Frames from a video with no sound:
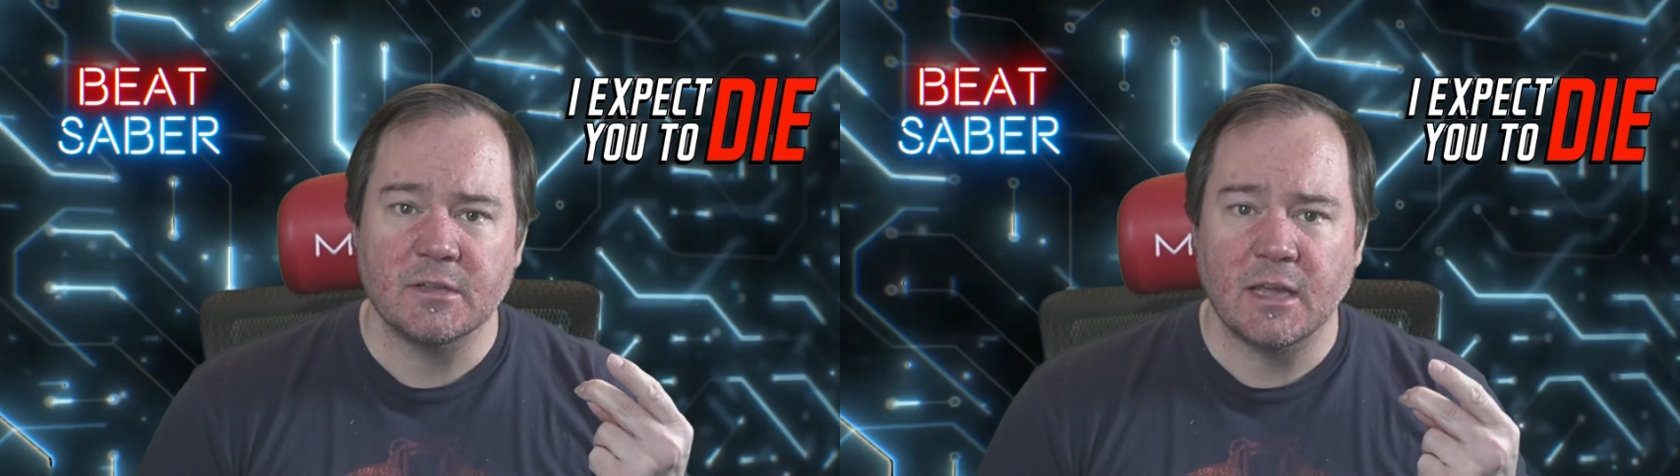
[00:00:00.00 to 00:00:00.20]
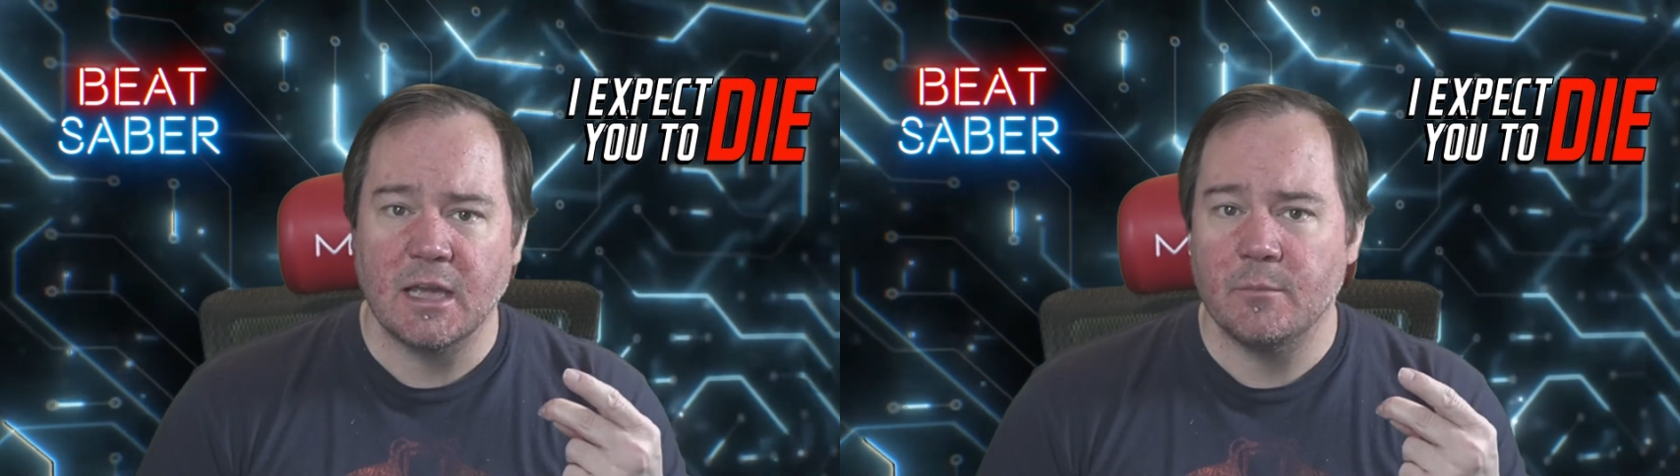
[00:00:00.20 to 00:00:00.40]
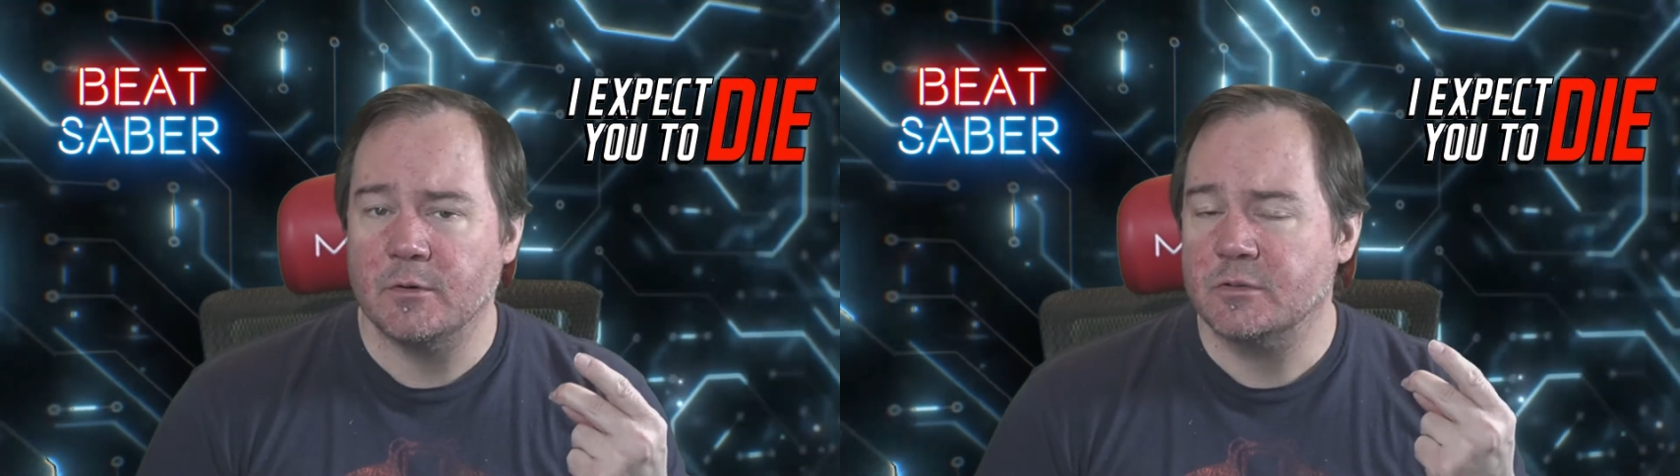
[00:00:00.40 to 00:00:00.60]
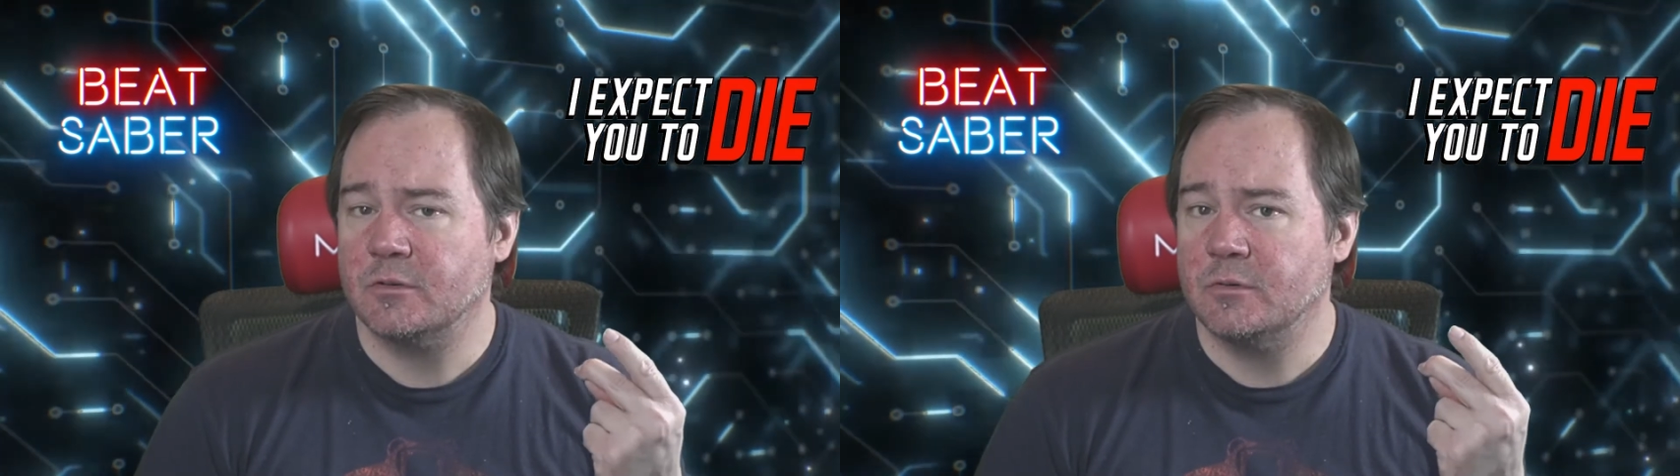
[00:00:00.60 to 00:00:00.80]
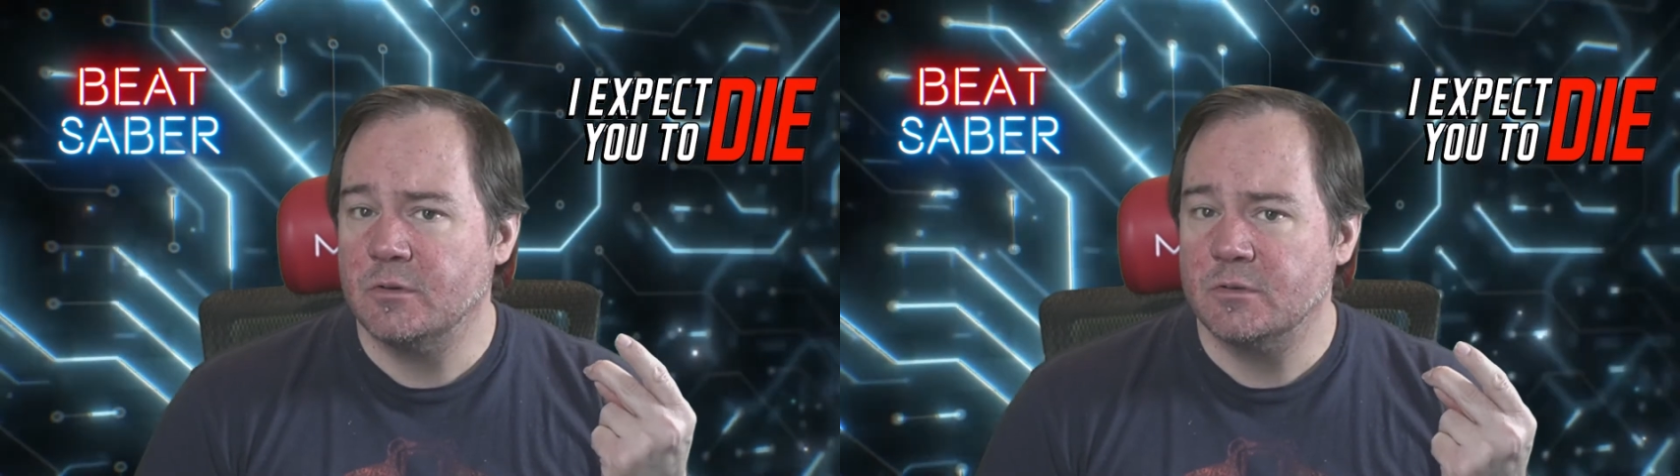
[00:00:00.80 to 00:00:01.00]
the game, you're
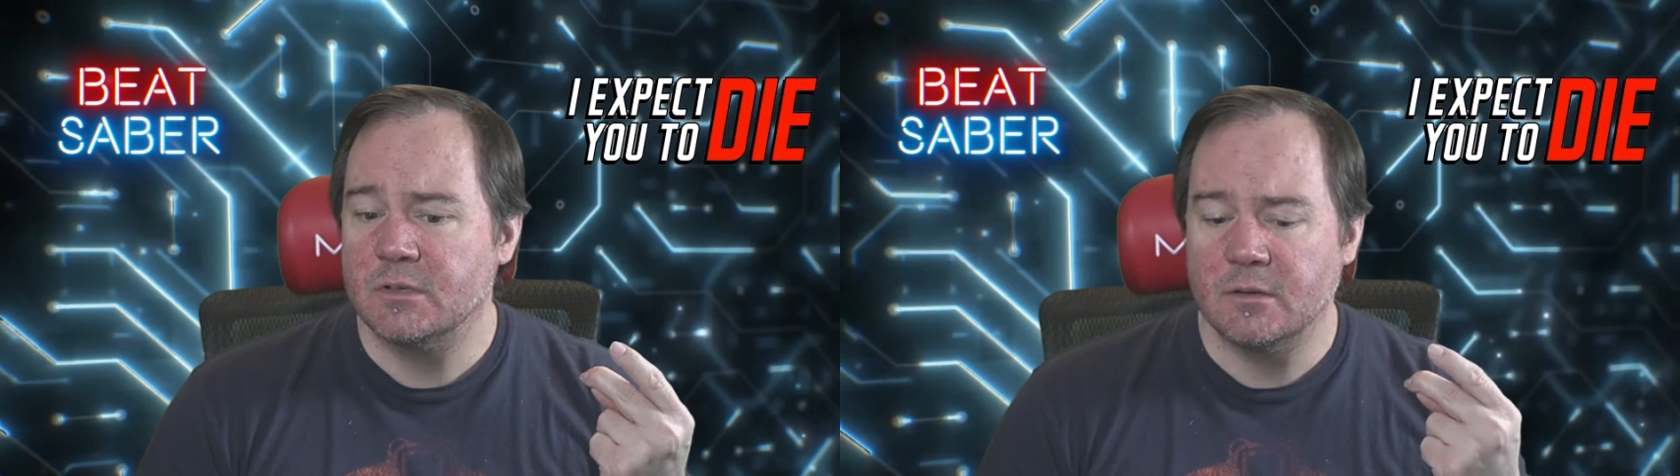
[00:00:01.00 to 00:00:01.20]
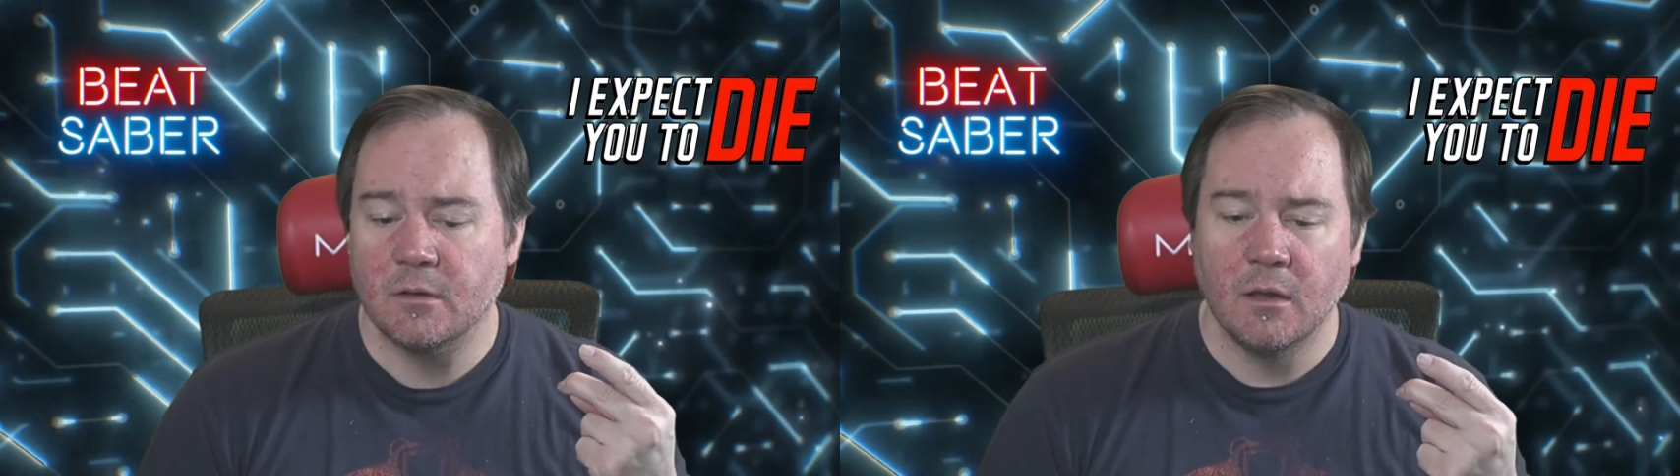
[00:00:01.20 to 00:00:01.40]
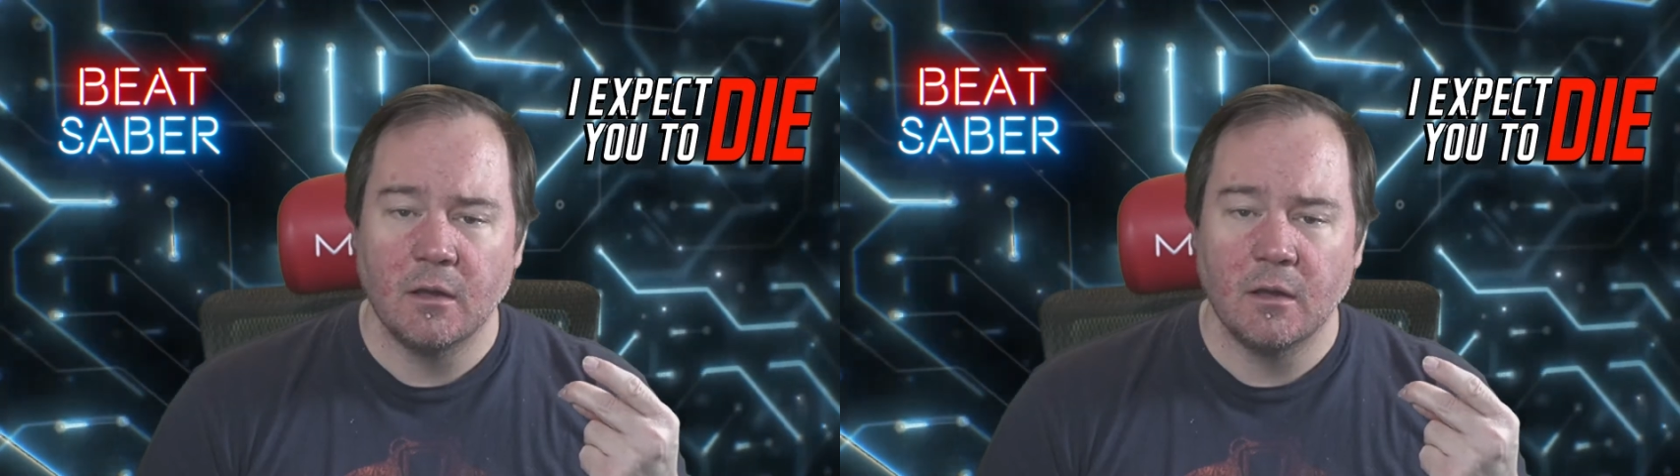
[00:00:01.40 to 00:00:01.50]
still using